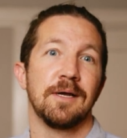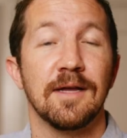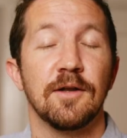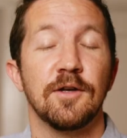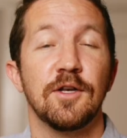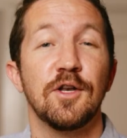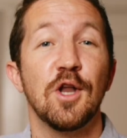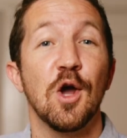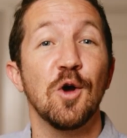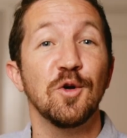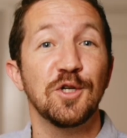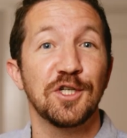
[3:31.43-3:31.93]

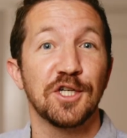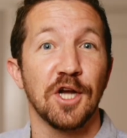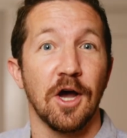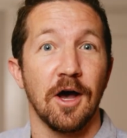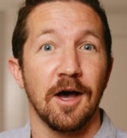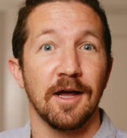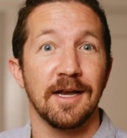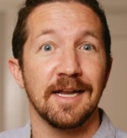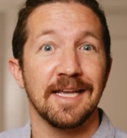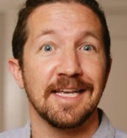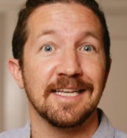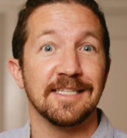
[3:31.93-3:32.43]
No
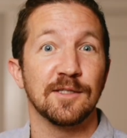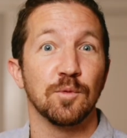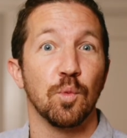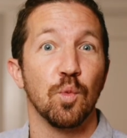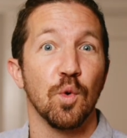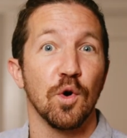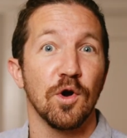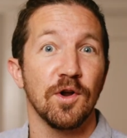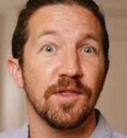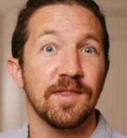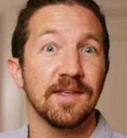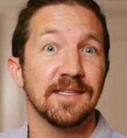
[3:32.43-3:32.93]
shot is
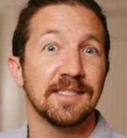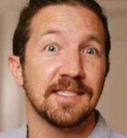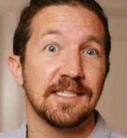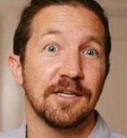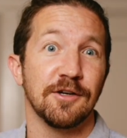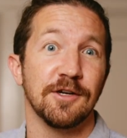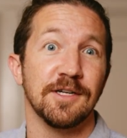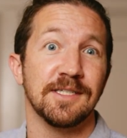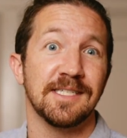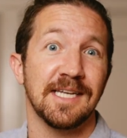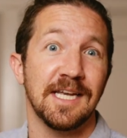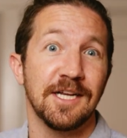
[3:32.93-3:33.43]
worth
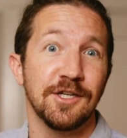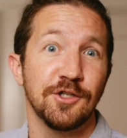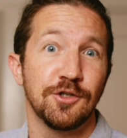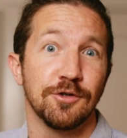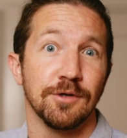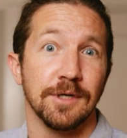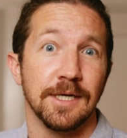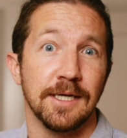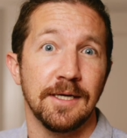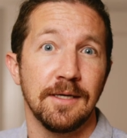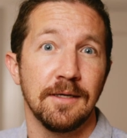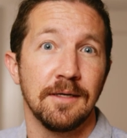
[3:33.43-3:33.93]
serious
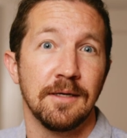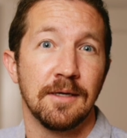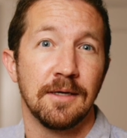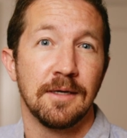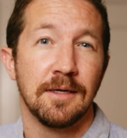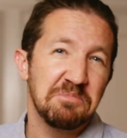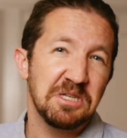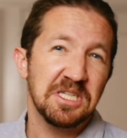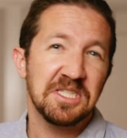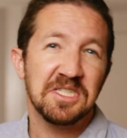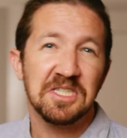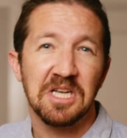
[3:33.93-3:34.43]
injury,
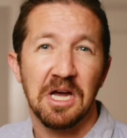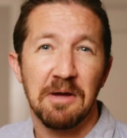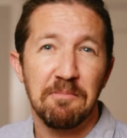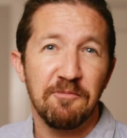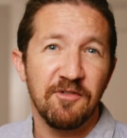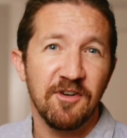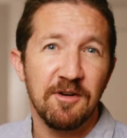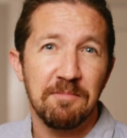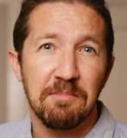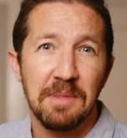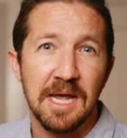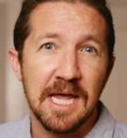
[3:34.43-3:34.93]

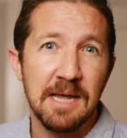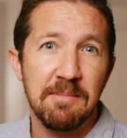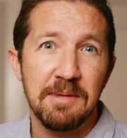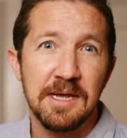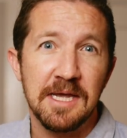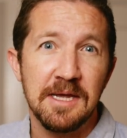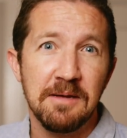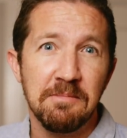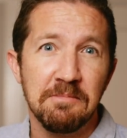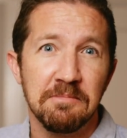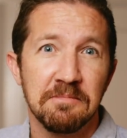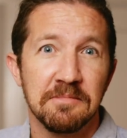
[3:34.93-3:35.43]
discomfort
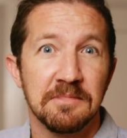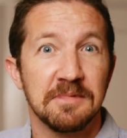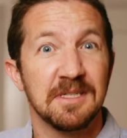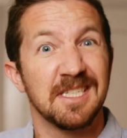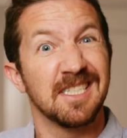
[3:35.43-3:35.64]
maybe,